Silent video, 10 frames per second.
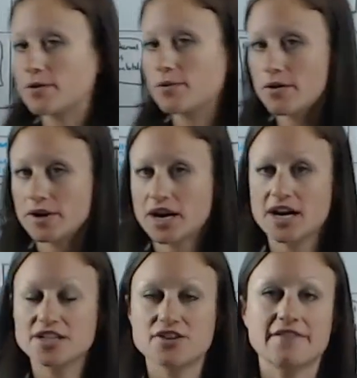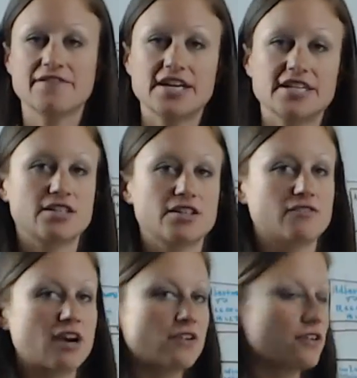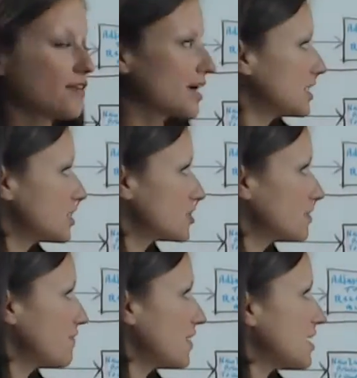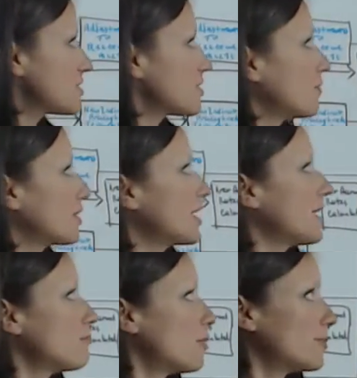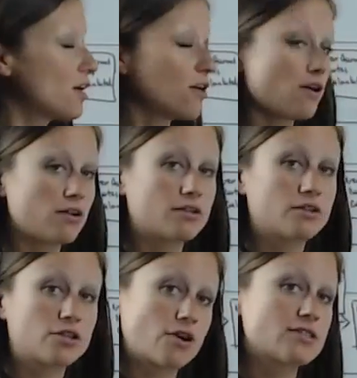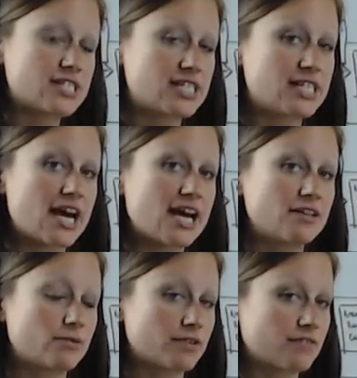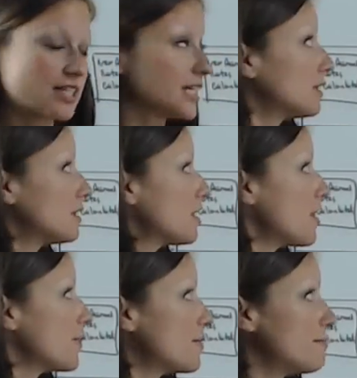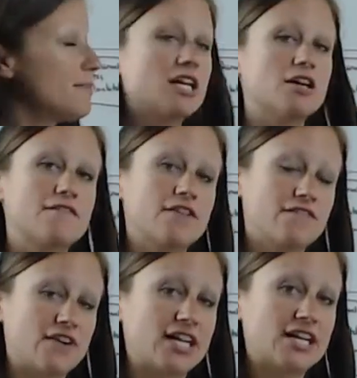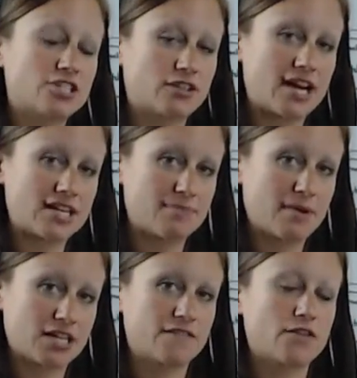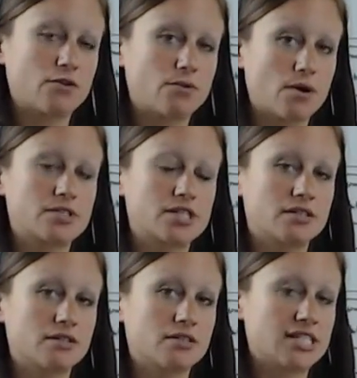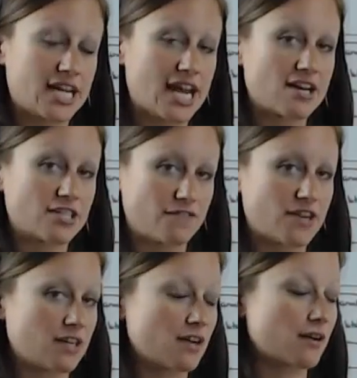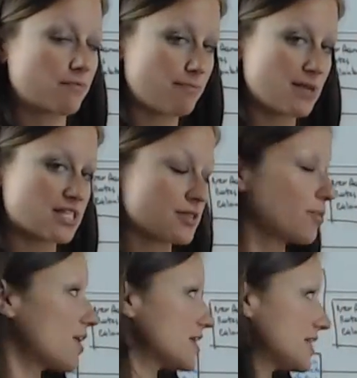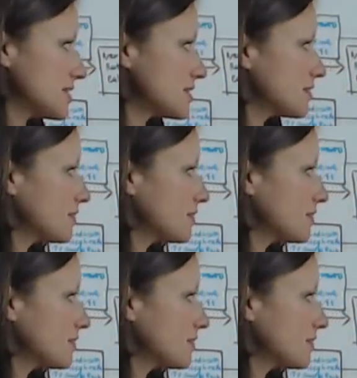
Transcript: quote and contract phase to the revenue recognition phase, or again what we call gross to net, or really the meat of the financial aspect of the quote to cash business process.